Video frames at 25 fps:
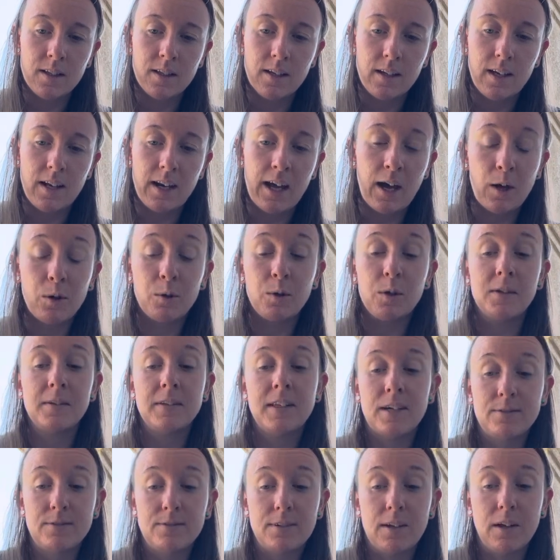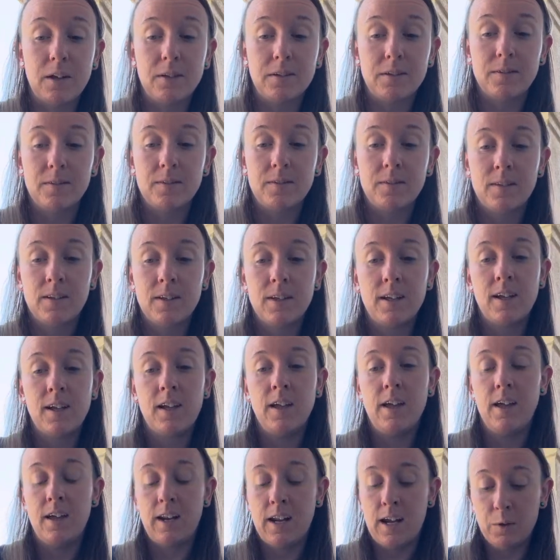and how good that felt
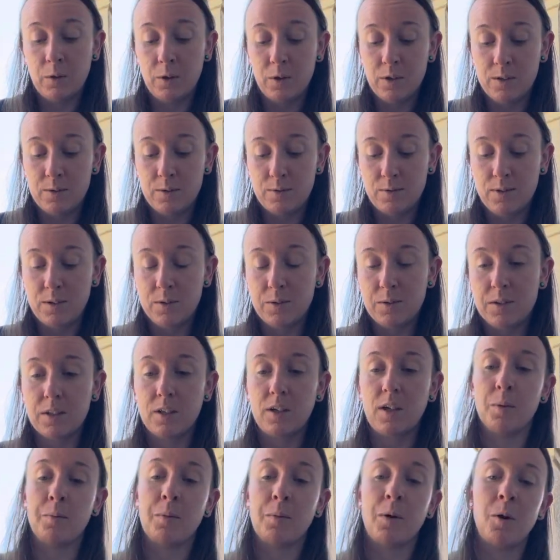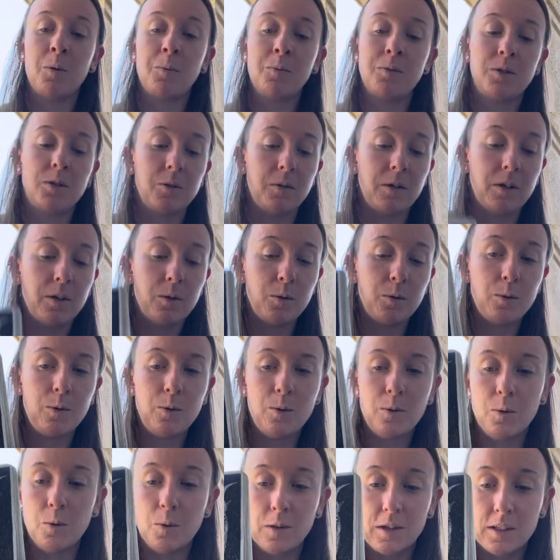and how good it feels to come home to it.
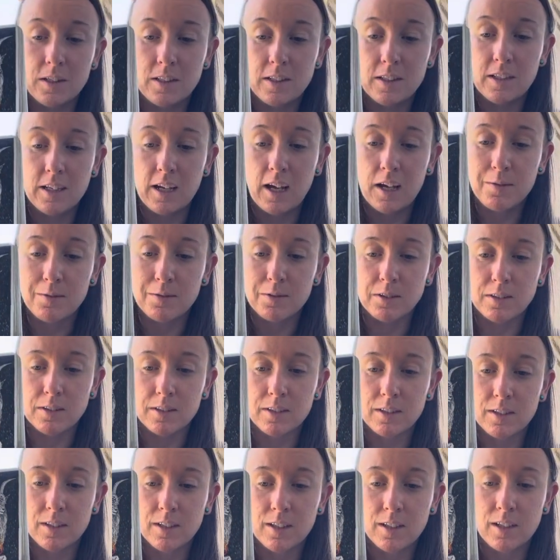Ooh, the devil.